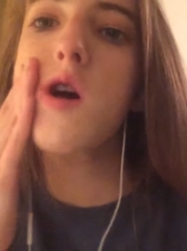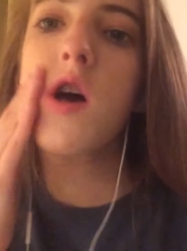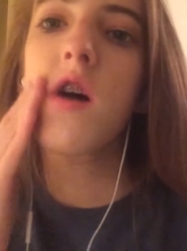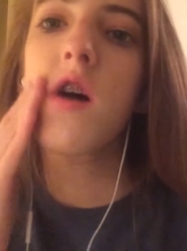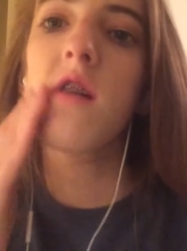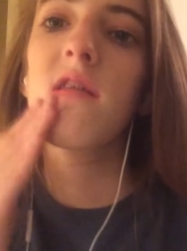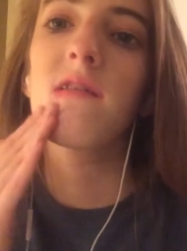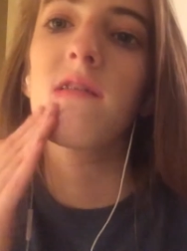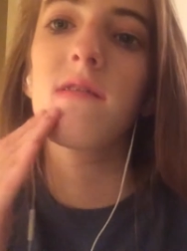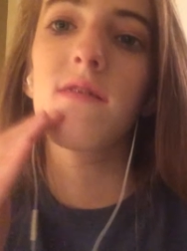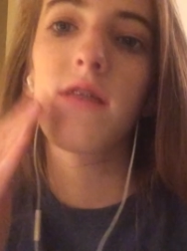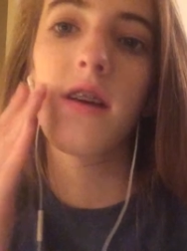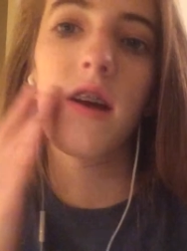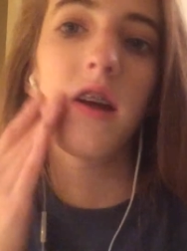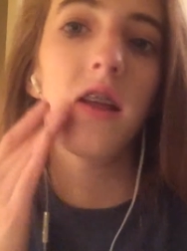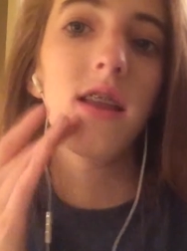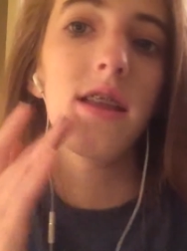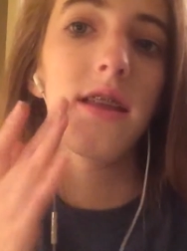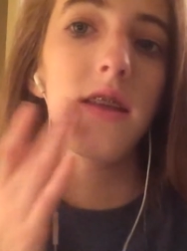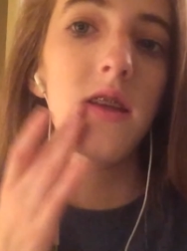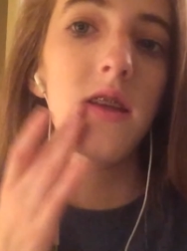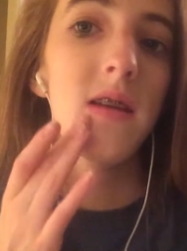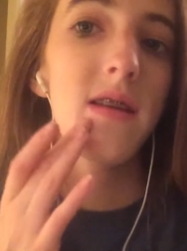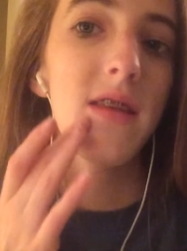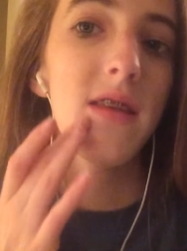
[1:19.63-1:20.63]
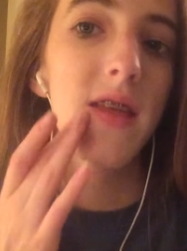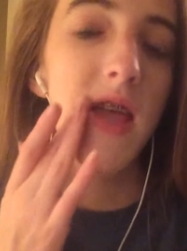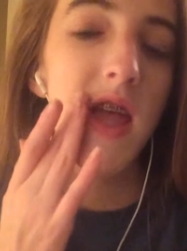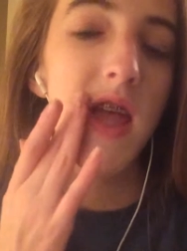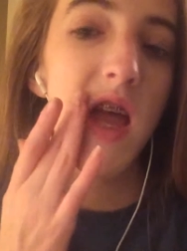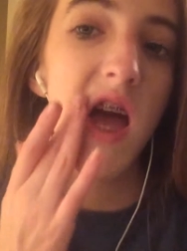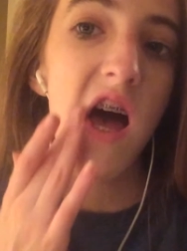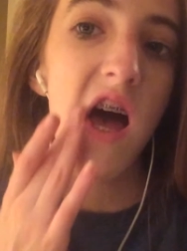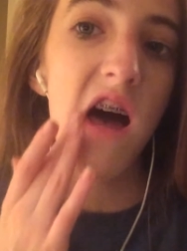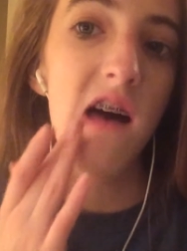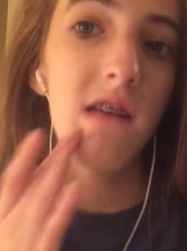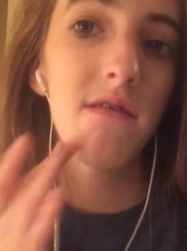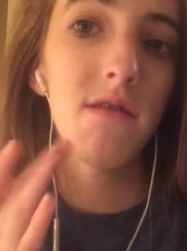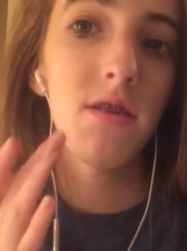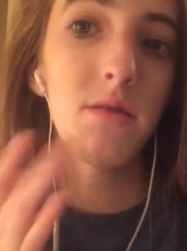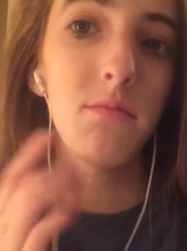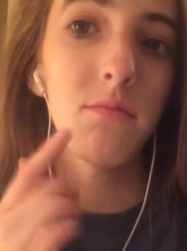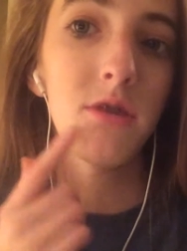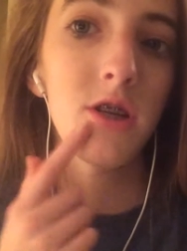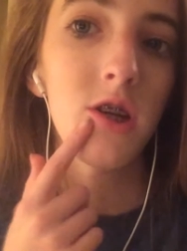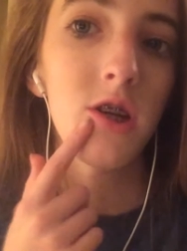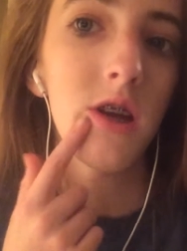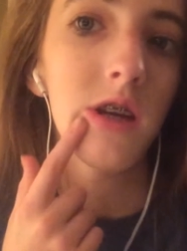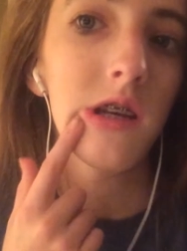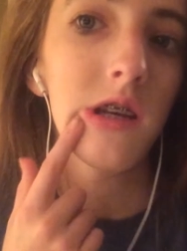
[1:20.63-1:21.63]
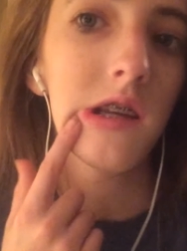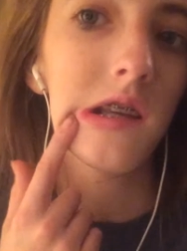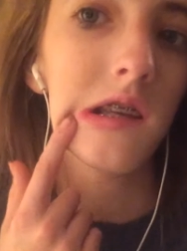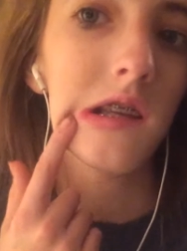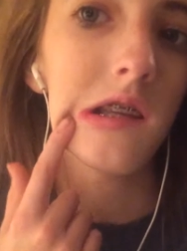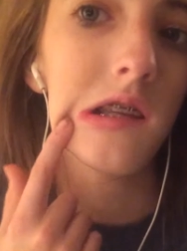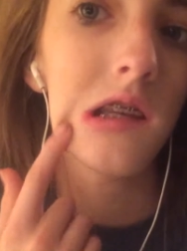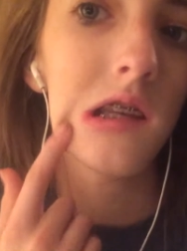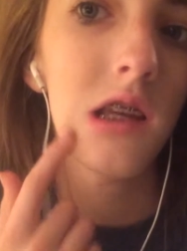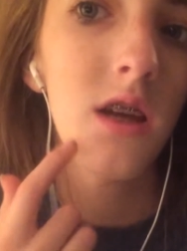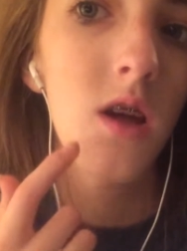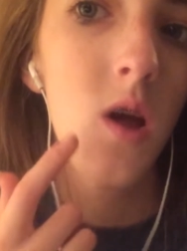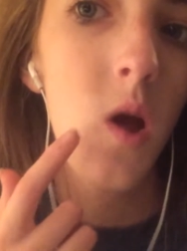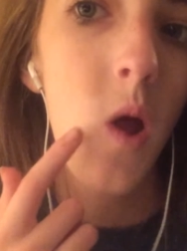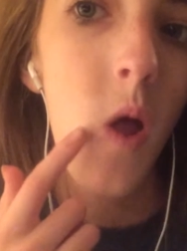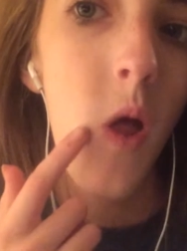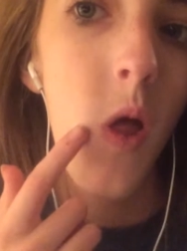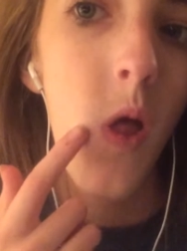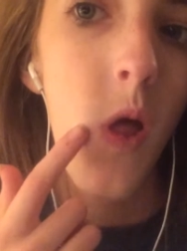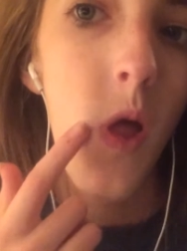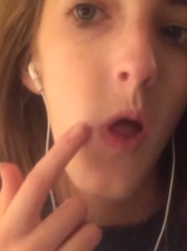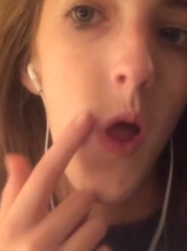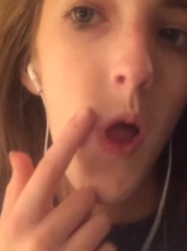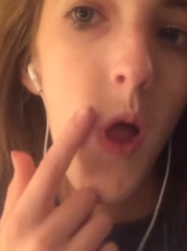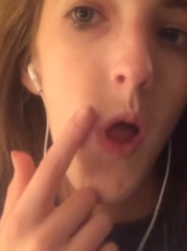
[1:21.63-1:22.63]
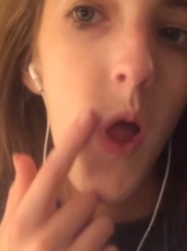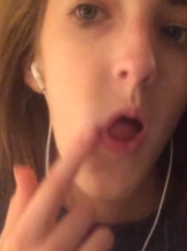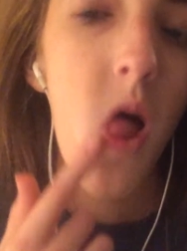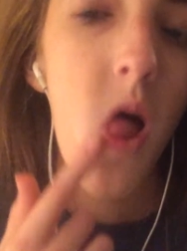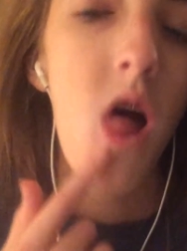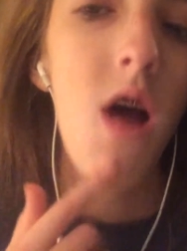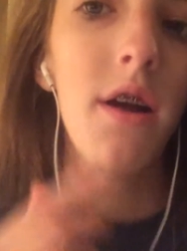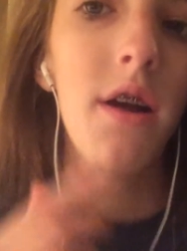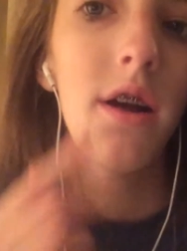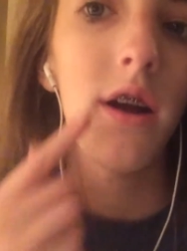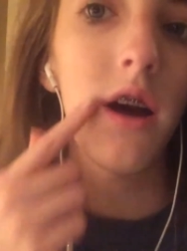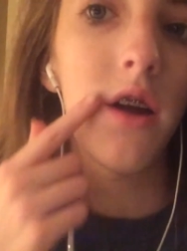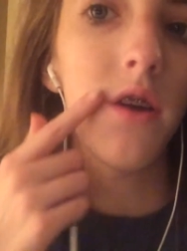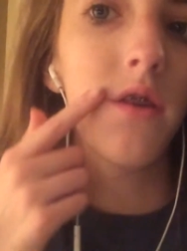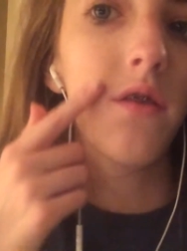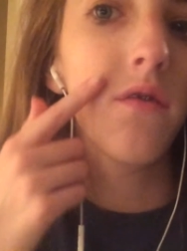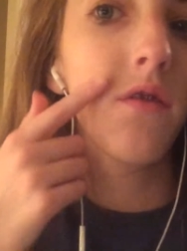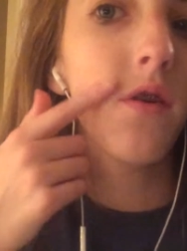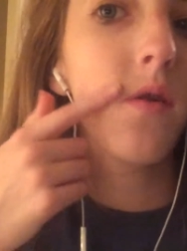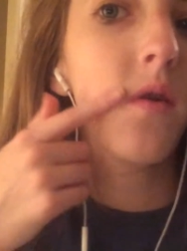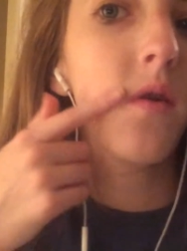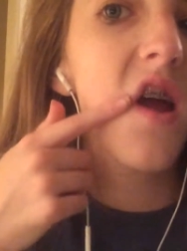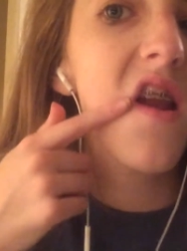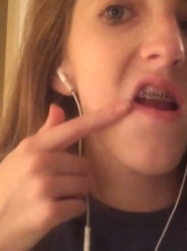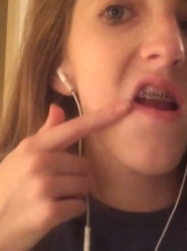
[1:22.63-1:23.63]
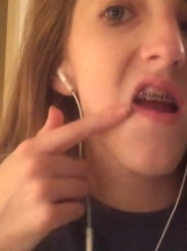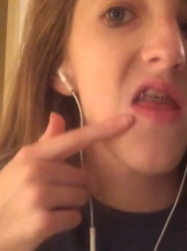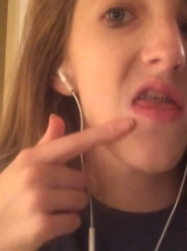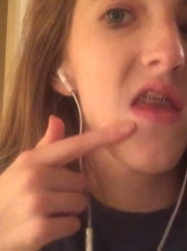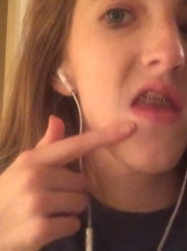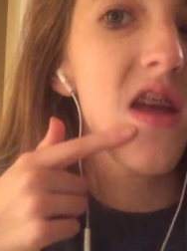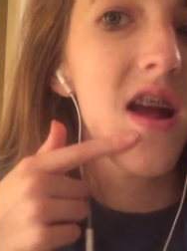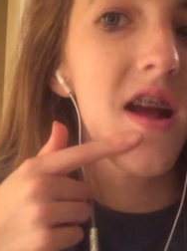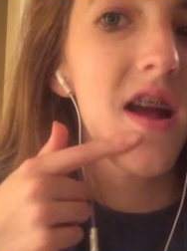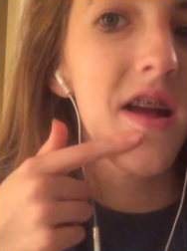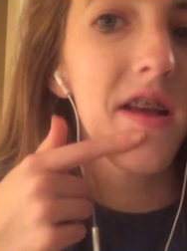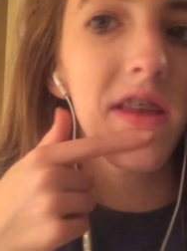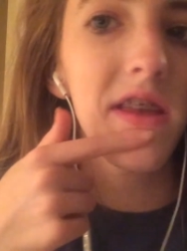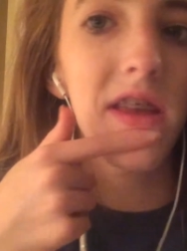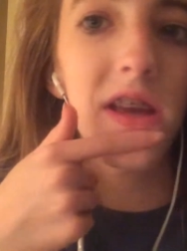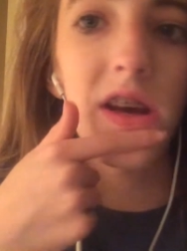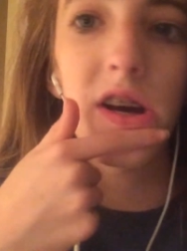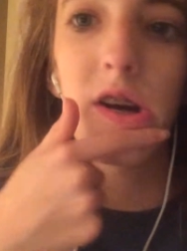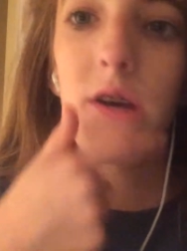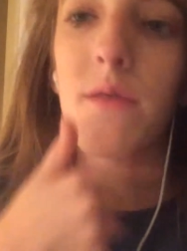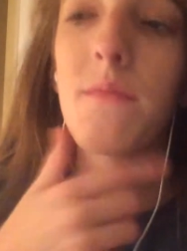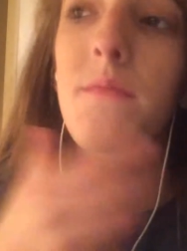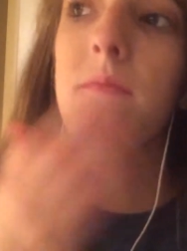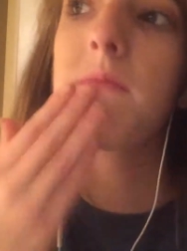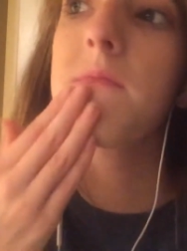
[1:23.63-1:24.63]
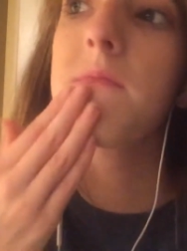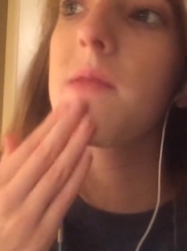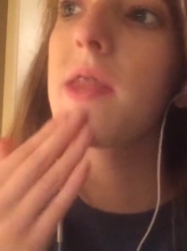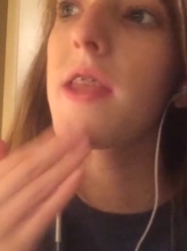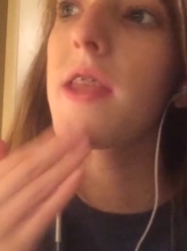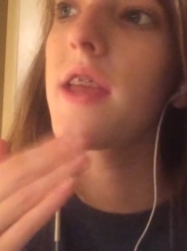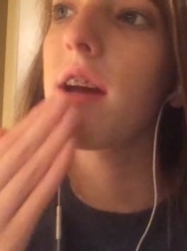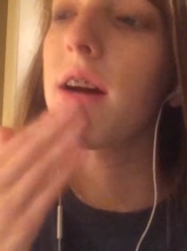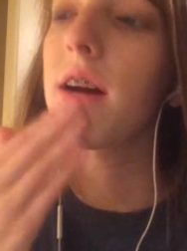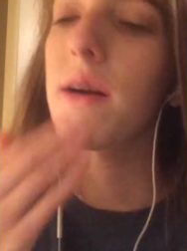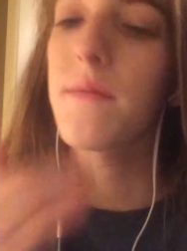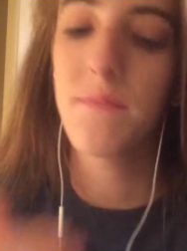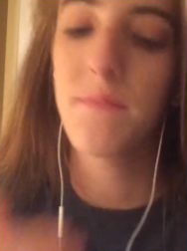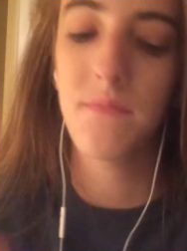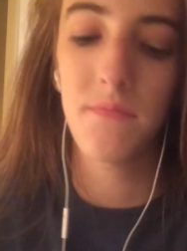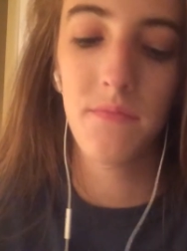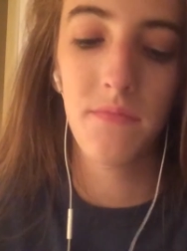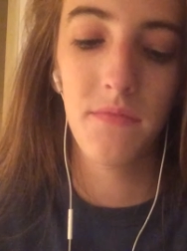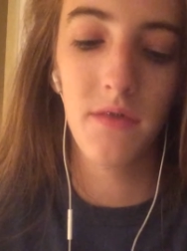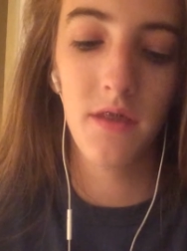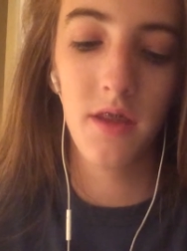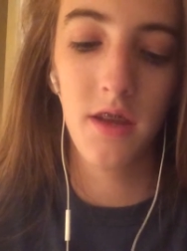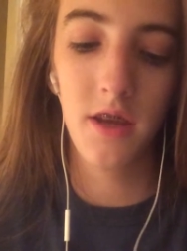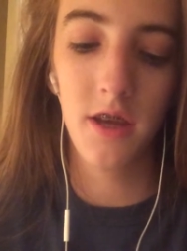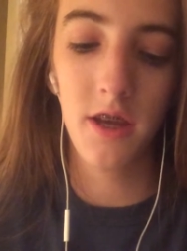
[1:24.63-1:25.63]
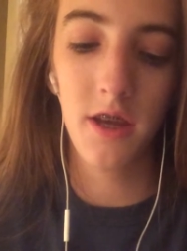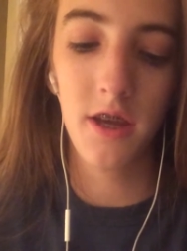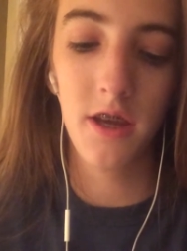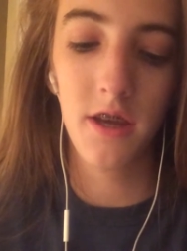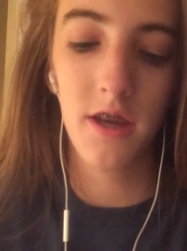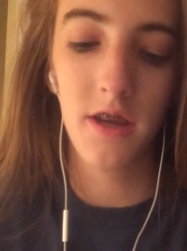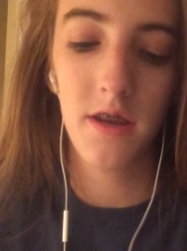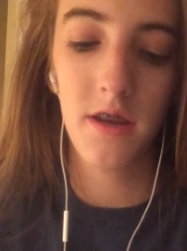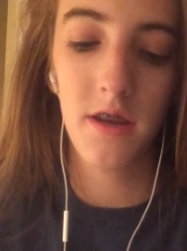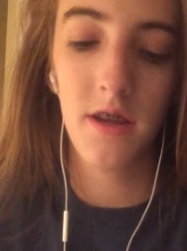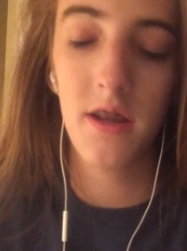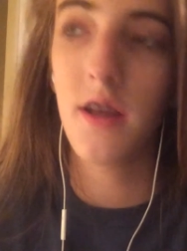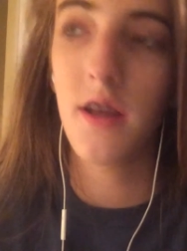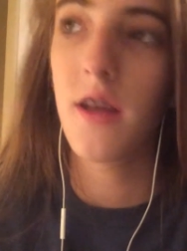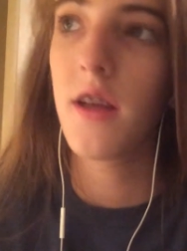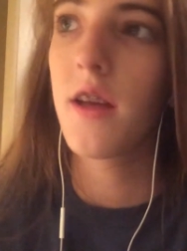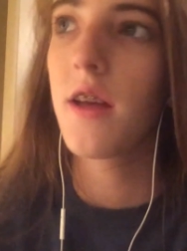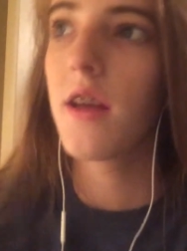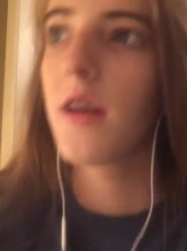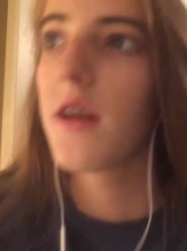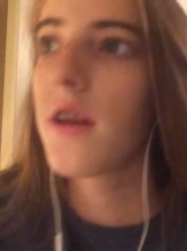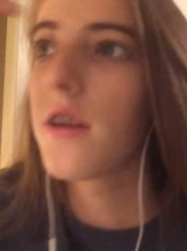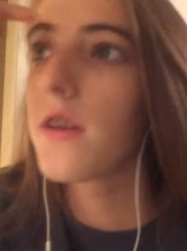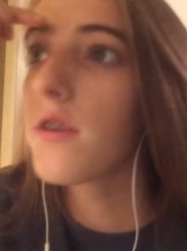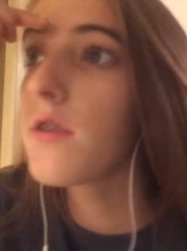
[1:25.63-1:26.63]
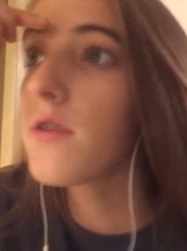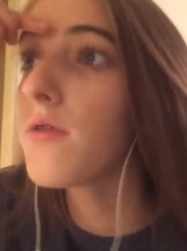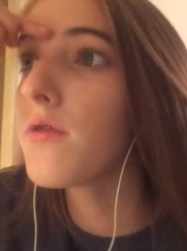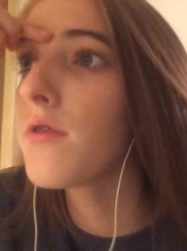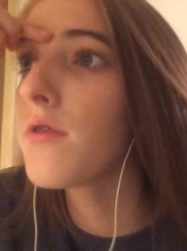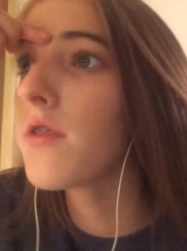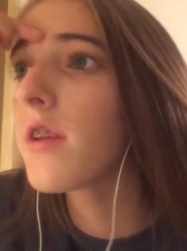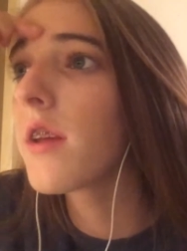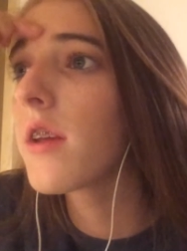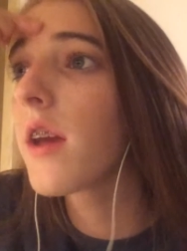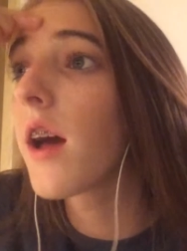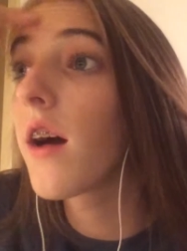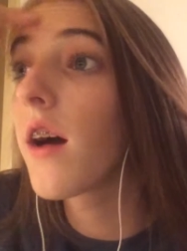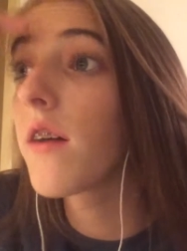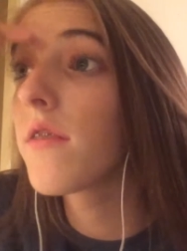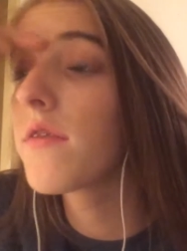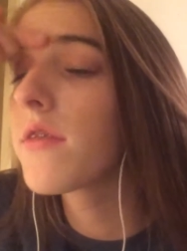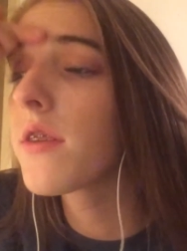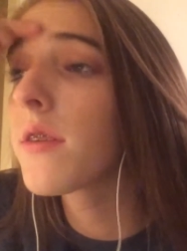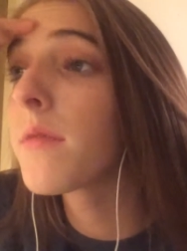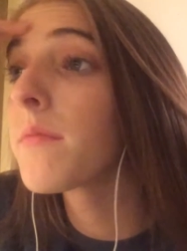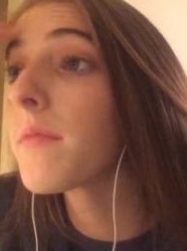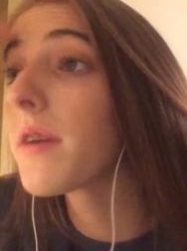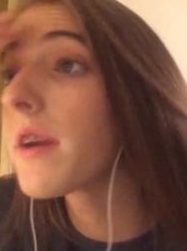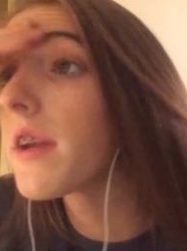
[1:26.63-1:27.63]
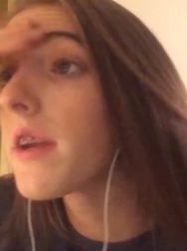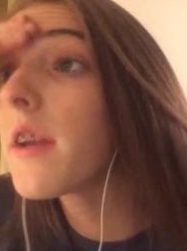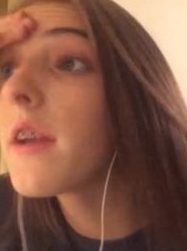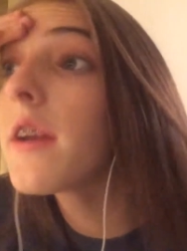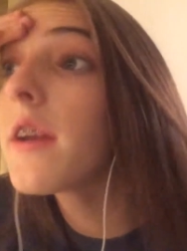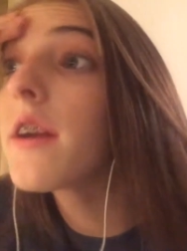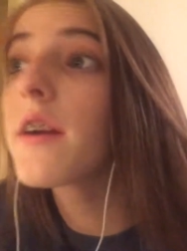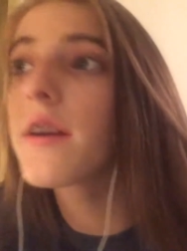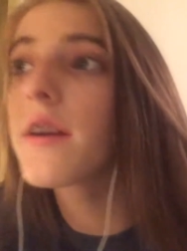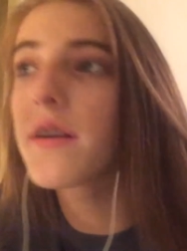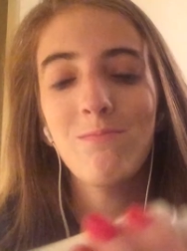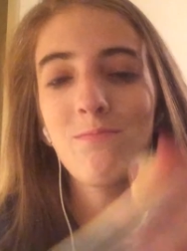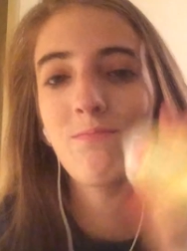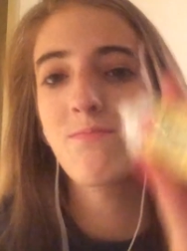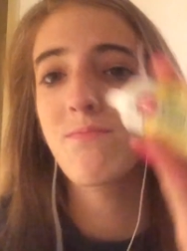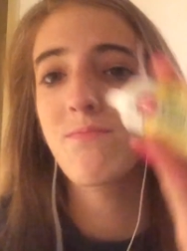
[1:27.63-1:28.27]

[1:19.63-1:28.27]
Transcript: of where I usually have them which I just got over one right there so yeah and usually have some right here.